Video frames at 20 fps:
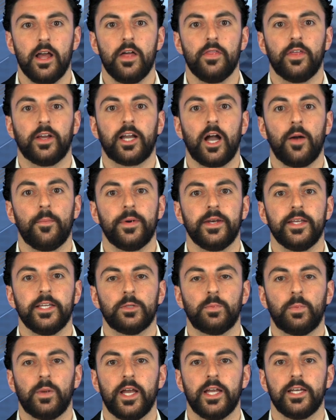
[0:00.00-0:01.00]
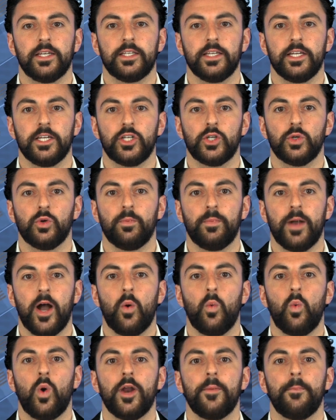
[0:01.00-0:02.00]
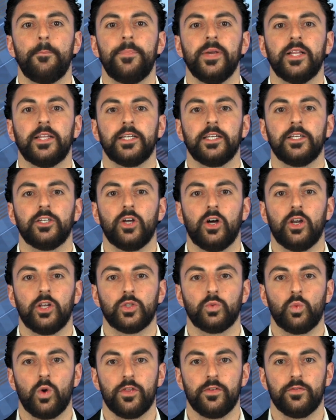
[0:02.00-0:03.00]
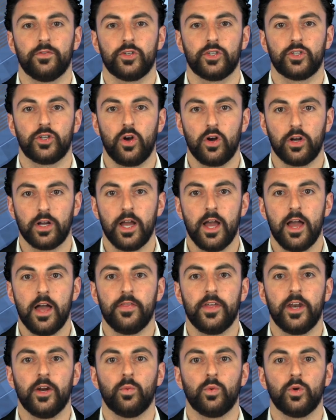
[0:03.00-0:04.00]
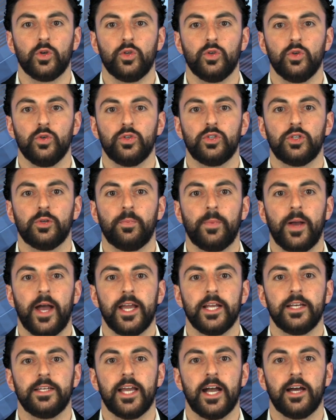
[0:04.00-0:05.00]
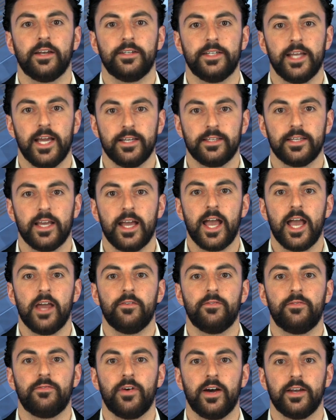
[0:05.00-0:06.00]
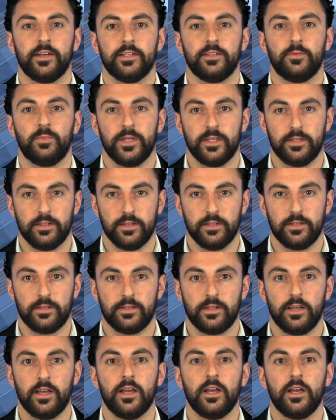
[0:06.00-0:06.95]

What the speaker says: the company is planning to issue about $1 billion worth of stock that it will use to pay down debt and fund its business.